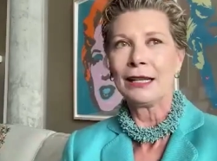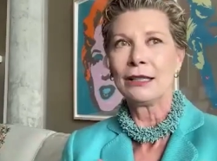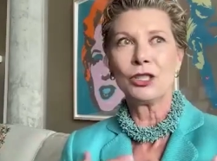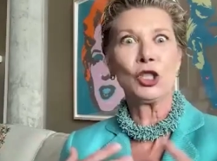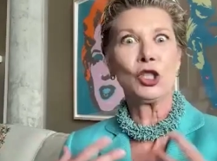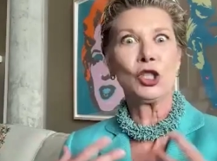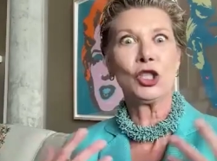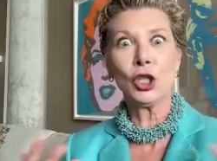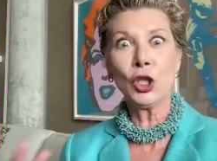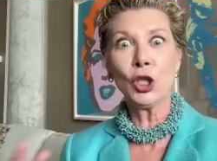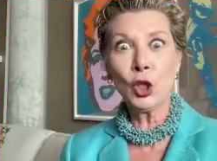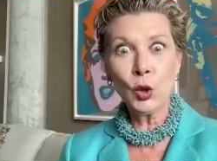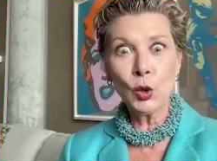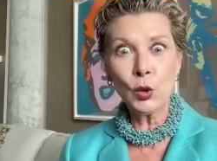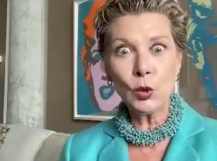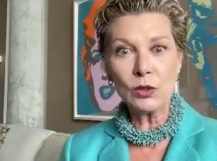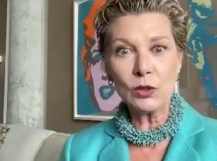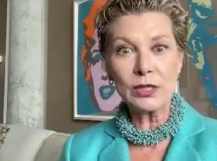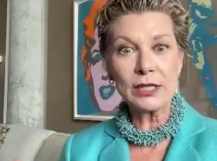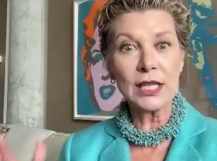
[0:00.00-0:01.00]

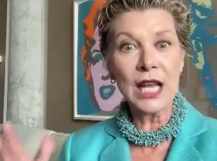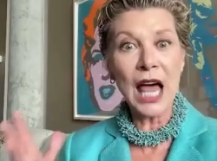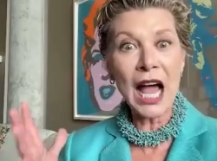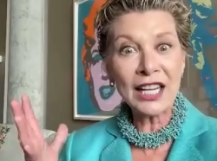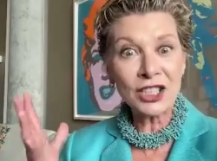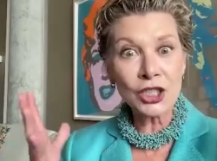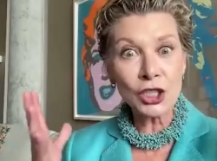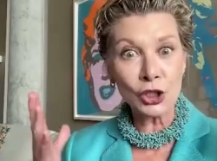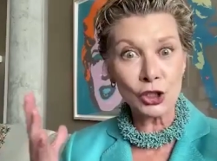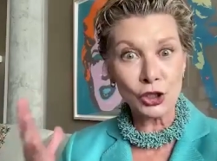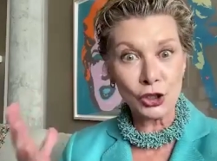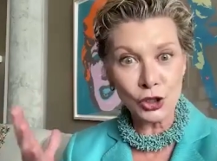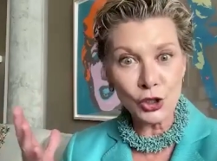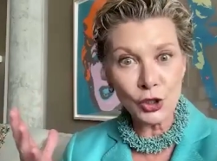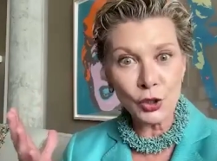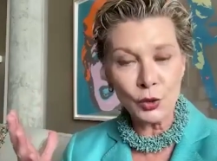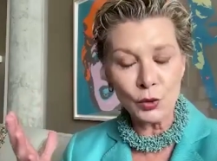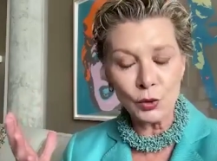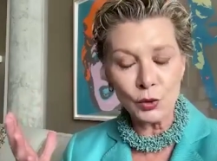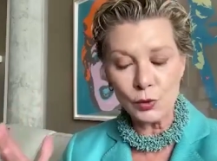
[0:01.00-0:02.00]
shoes, lots of
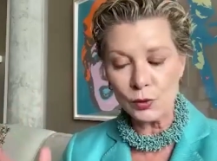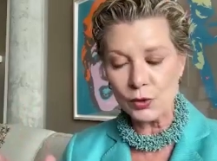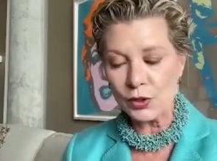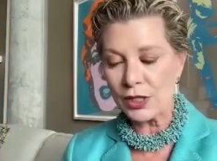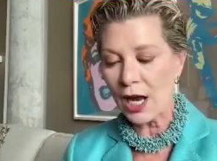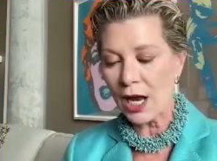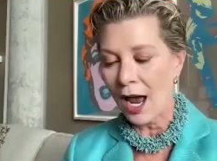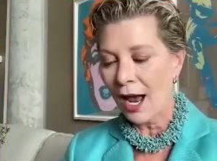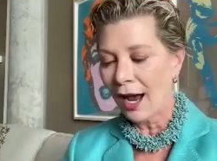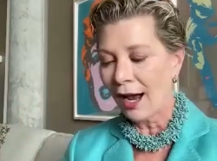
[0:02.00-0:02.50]
shoes.